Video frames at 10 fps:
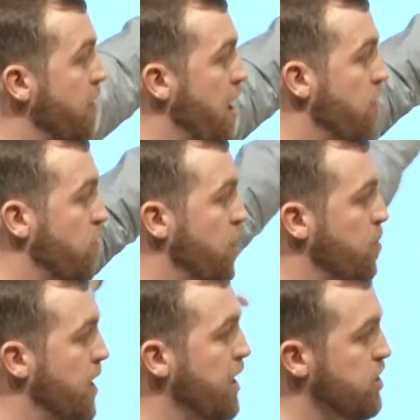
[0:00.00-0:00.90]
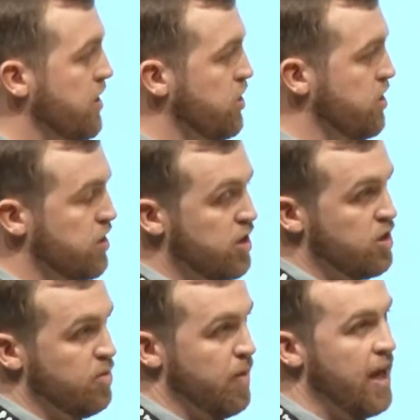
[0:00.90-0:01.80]
our current recommendation engine is
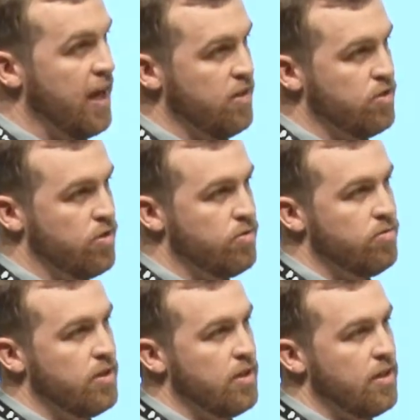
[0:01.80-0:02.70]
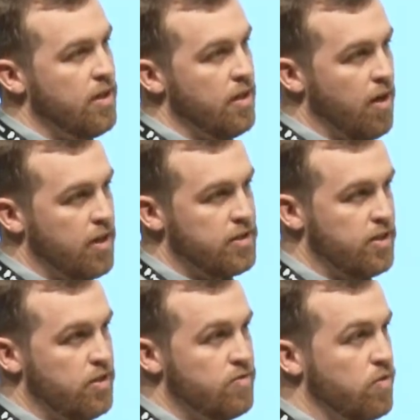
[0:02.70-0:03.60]
just a back-end tool that the guys
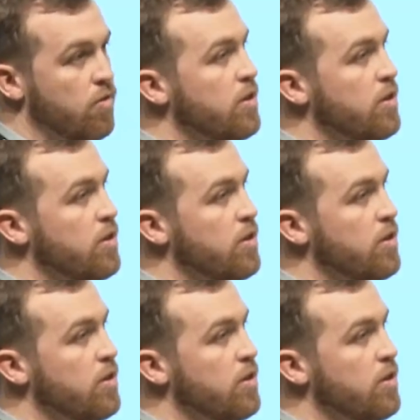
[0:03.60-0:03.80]
can use for